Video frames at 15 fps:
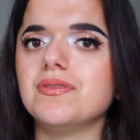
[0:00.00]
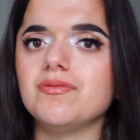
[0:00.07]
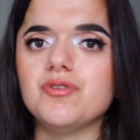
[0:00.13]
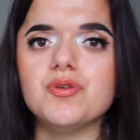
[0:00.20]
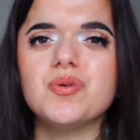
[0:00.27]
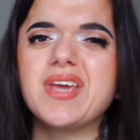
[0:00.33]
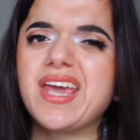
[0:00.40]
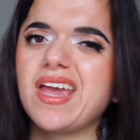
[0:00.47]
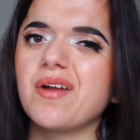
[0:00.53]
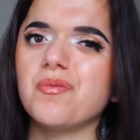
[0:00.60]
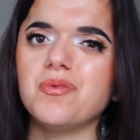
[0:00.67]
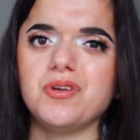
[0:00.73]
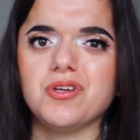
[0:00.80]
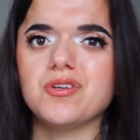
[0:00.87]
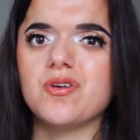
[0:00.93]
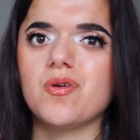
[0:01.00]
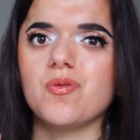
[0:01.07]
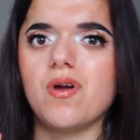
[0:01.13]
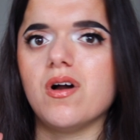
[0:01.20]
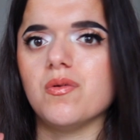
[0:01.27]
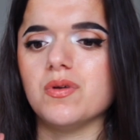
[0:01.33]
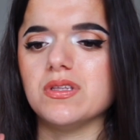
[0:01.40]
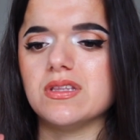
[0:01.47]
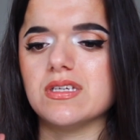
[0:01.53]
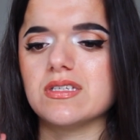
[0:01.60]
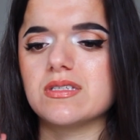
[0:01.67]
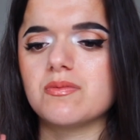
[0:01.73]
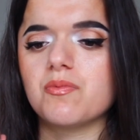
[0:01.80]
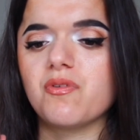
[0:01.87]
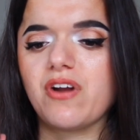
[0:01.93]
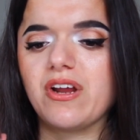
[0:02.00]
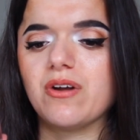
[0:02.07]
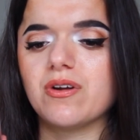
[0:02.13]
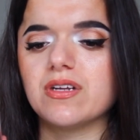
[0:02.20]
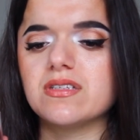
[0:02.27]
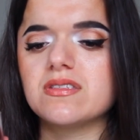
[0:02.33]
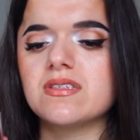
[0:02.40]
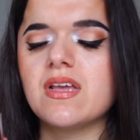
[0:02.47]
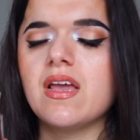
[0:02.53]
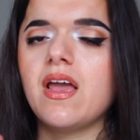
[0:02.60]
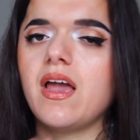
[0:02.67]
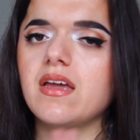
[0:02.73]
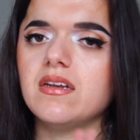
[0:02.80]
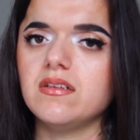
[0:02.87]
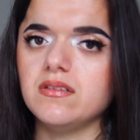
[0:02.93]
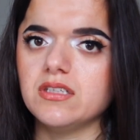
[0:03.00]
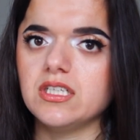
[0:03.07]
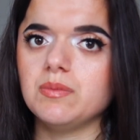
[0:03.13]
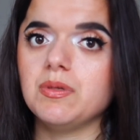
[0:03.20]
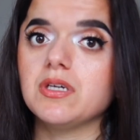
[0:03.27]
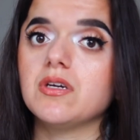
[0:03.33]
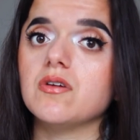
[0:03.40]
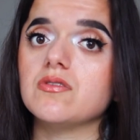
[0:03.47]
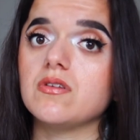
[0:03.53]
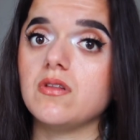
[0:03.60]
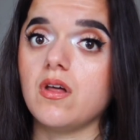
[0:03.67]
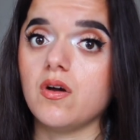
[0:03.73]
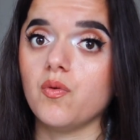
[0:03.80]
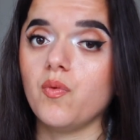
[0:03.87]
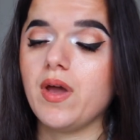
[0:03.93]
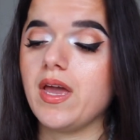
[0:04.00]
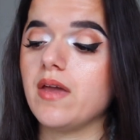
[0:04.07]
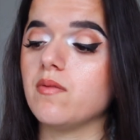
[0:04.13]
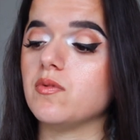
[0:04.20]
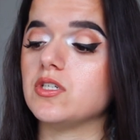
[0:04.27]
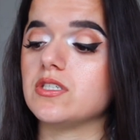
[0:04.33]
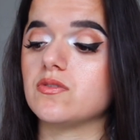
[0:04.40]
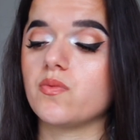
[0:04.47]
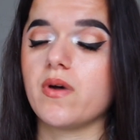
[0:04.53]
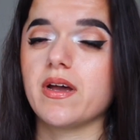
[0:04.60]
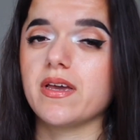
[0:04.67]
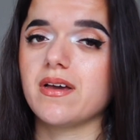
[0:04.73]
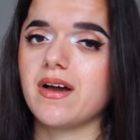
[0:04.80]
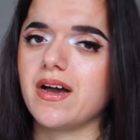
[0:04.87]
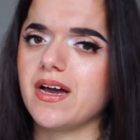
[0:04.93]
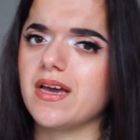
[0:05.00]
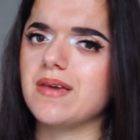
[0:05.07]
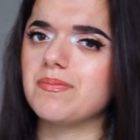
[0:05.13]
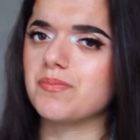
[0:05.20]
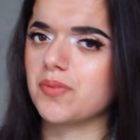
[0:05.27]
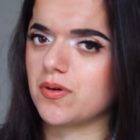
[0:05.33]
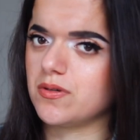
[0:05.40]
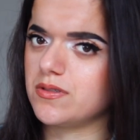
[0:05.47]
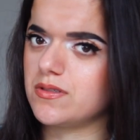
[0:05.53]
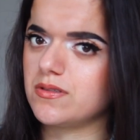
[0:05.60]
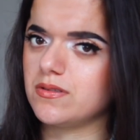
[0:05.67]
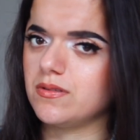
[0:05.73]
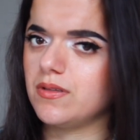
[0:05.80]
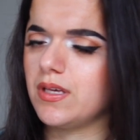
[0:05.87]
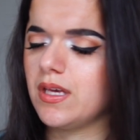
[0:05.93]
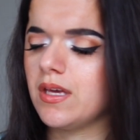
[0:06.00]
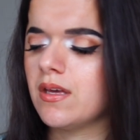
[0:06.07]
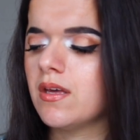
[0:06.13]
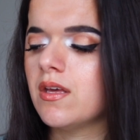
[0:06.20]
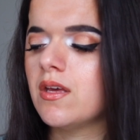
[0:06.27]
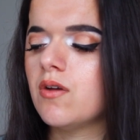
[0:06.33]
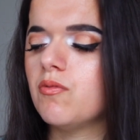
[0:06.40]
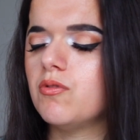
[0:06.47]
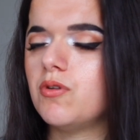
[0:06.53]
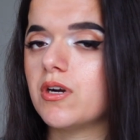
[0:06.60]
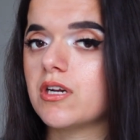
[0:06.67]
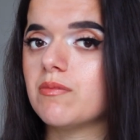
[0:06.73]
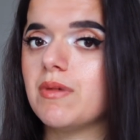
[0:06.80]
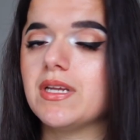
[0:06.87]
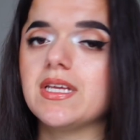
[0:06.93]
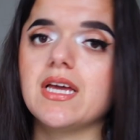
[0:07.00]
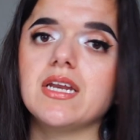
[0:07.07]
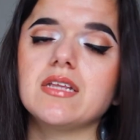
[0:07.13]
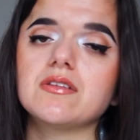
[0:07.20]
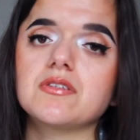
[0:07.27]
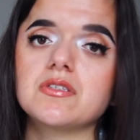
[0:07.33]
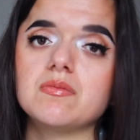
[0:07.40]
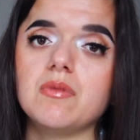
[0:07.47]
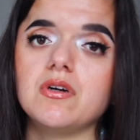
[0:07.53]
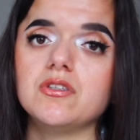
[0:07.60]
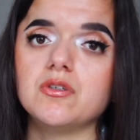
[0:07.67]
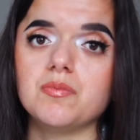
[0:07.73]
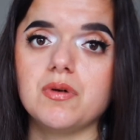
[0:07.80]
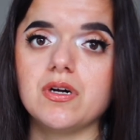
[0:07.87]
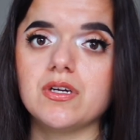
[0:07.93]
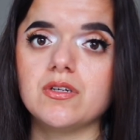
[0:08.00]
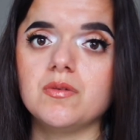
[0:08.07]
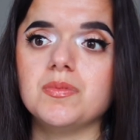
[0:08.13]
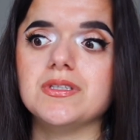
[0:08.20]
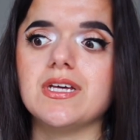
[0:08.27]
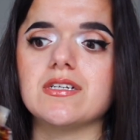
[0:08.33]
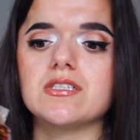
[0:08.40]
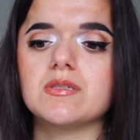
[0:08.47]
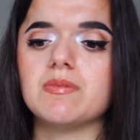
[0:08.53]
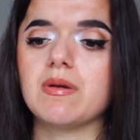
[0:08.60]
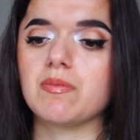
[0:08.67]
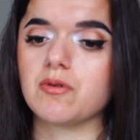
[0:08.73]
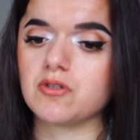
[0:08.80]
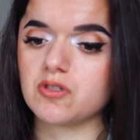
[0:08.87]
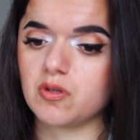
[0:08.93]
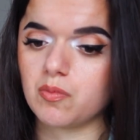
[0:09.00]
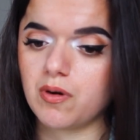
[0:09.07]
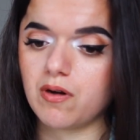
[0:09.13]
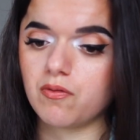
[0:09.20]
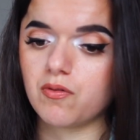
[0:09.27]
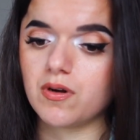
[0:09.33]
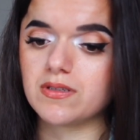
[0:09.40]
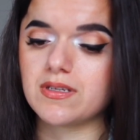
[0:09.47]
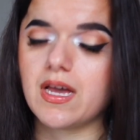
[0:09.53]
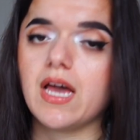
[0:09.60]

you can't really go wrong with this fragrance, and a little bit goes a long way, which is why I personally would recommend getting the smaller bottle, but that's just my personal preference.